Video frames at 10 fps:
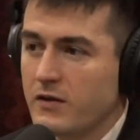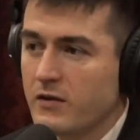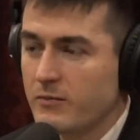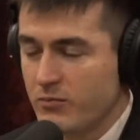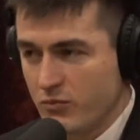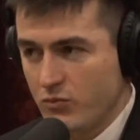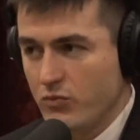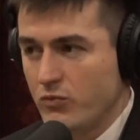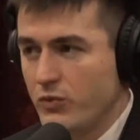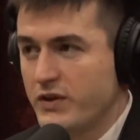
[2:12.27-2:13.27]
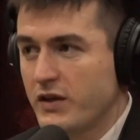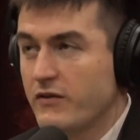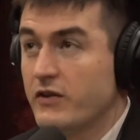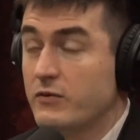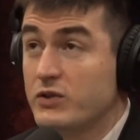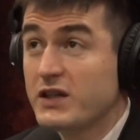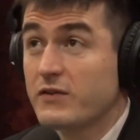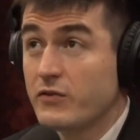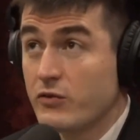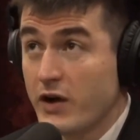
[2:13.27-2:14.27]
And we think of it, we take
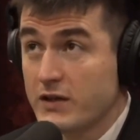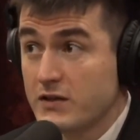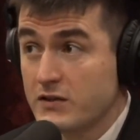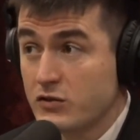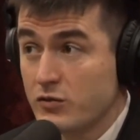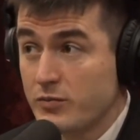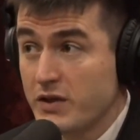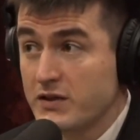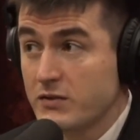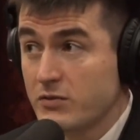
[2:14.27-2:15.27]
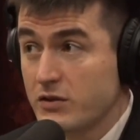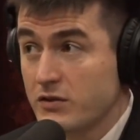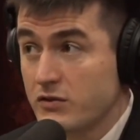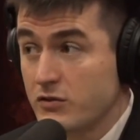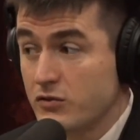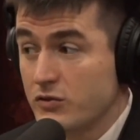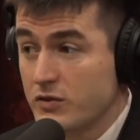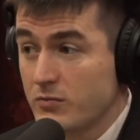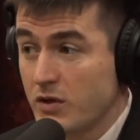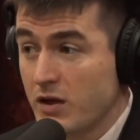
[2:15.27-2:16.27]
it for granted as human beings that we can do
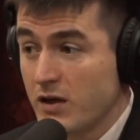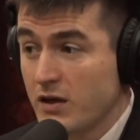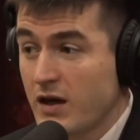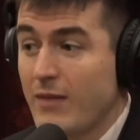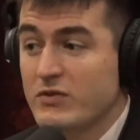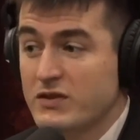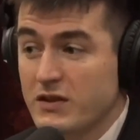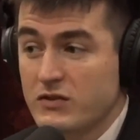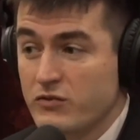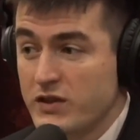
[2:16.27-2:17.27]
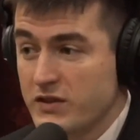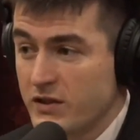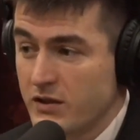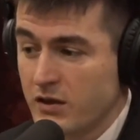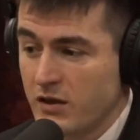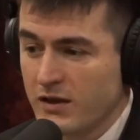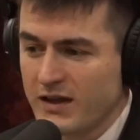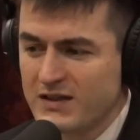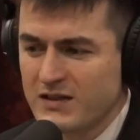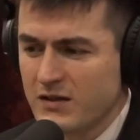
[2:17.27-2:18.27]
some common sense reasoning.
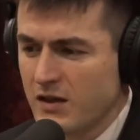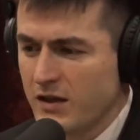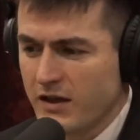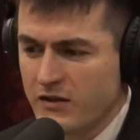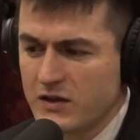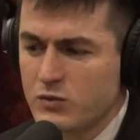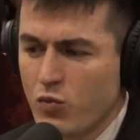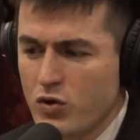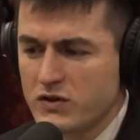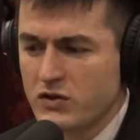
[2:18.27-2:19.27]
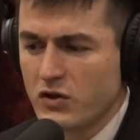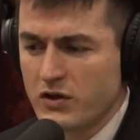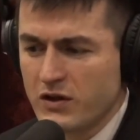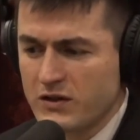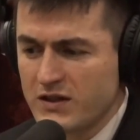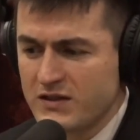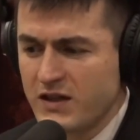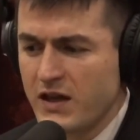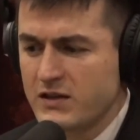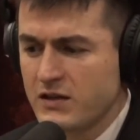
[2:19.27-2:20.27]
Like this war started at this
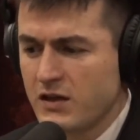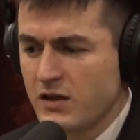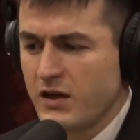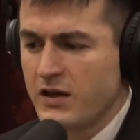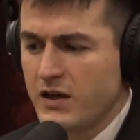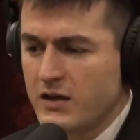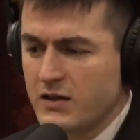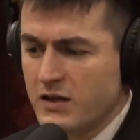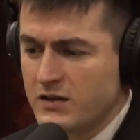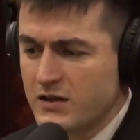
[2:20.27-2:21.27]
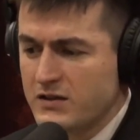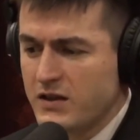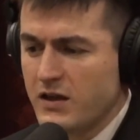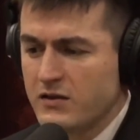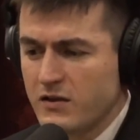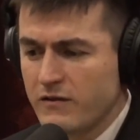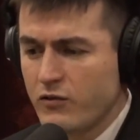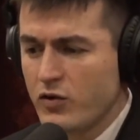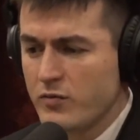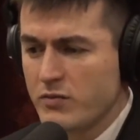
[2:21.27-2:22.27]
date and ended at this date,
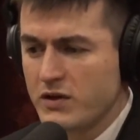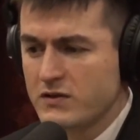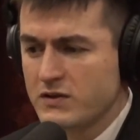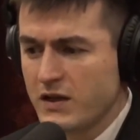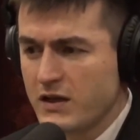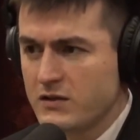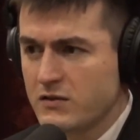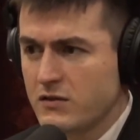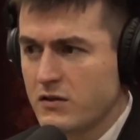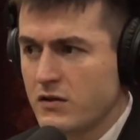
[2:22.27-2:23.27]
therefore it means that